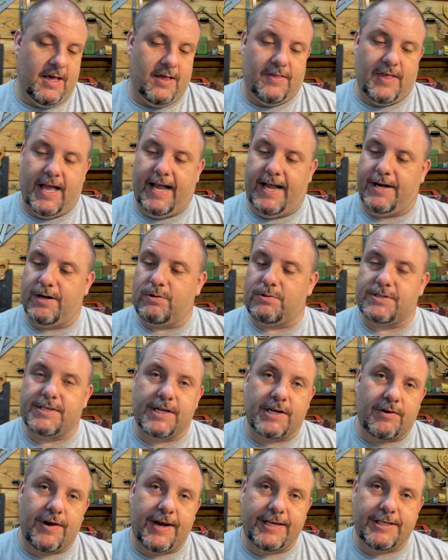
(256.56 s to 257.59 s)
The handle's
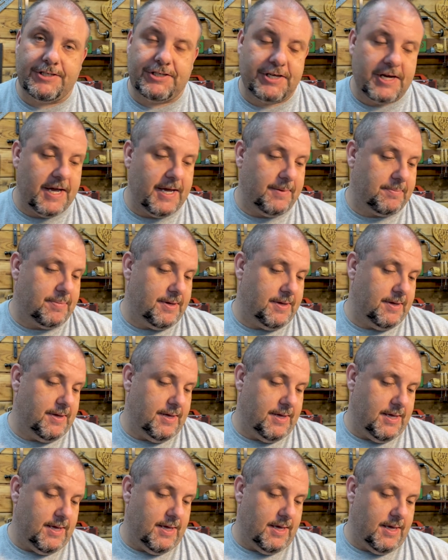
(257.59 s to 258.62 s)
in great shape.
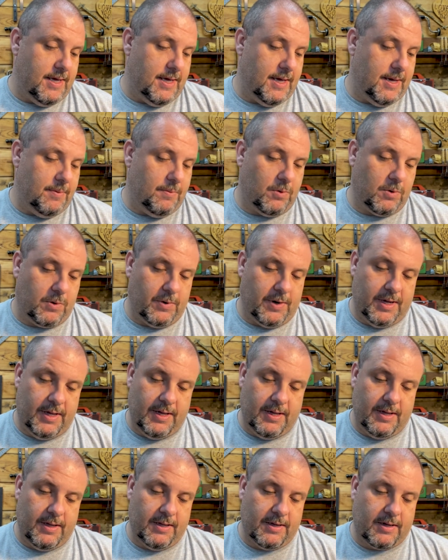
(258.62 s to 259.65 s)
Uh, we're going
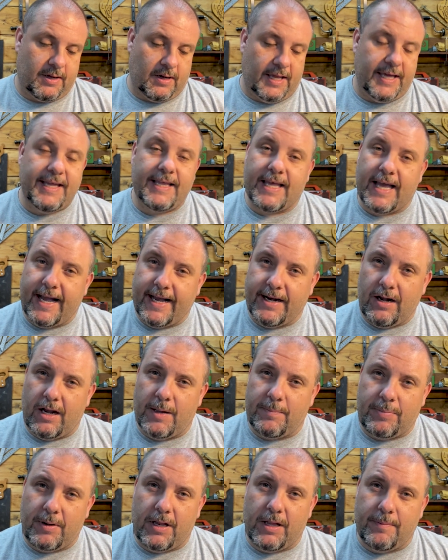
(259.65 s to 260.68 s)
to clean the handle
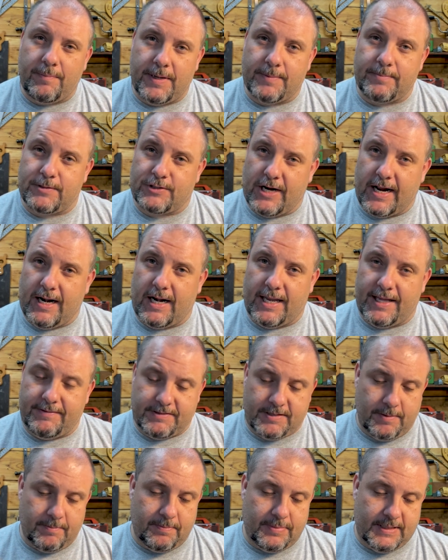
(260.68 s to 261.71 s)
up a little bit, trying to leave
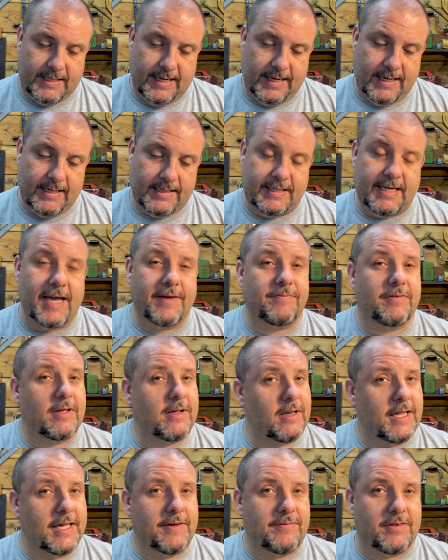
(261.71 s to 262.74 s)
some patina, definitely
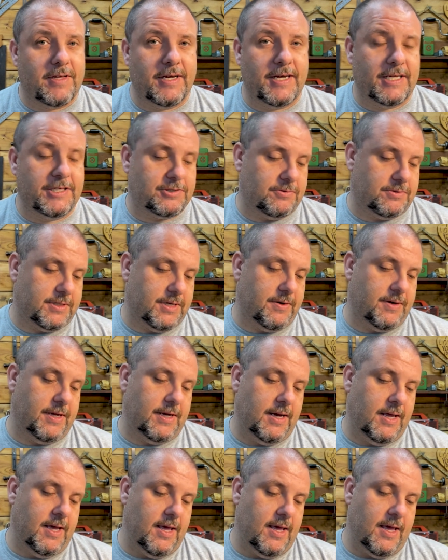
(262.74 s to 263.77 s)
leave the initials on
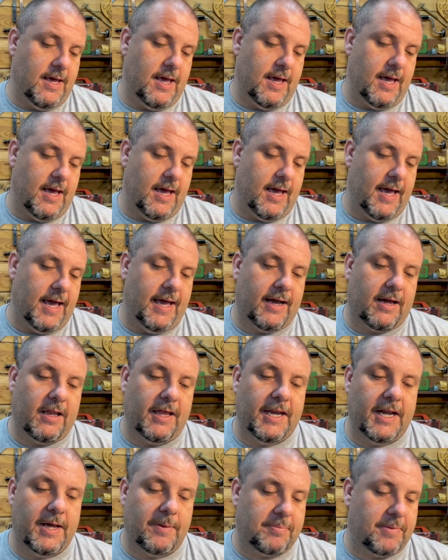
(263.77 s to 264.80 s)
it, and
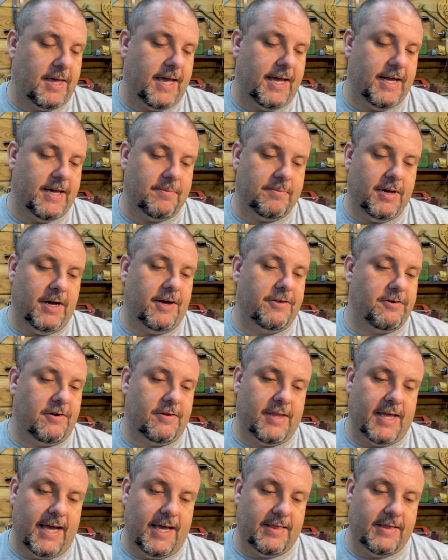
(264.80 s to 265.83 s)
clean up the head. But other
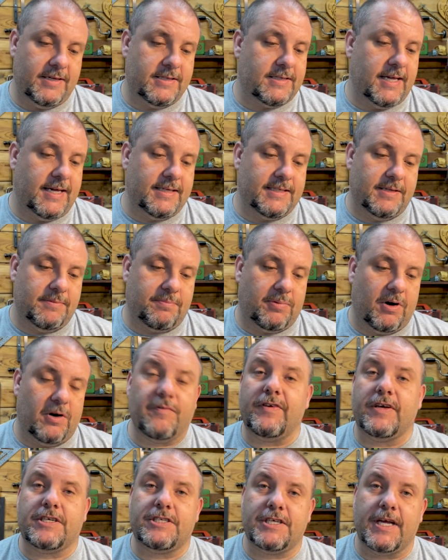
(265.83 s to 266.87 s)
than that, this thing's in
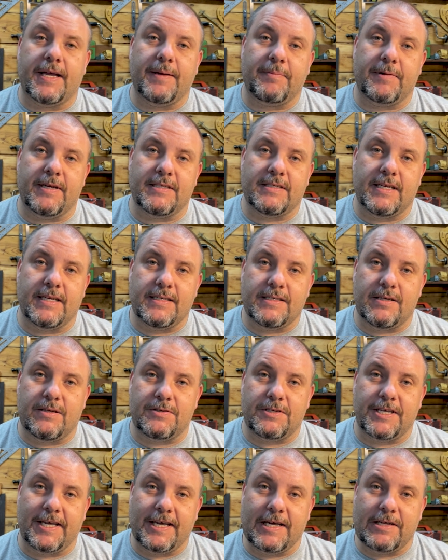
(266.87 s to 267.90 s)
perfect shape. It just needs a
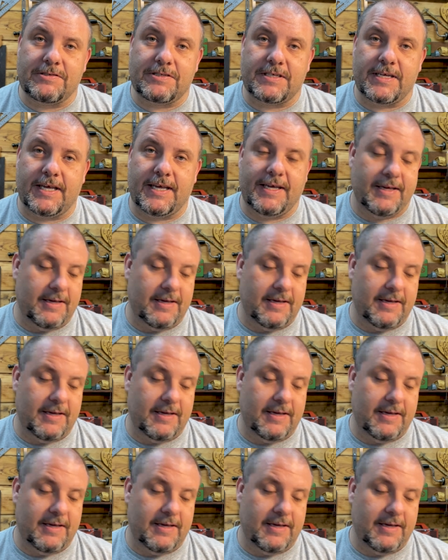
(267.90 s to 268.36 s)
little T L C.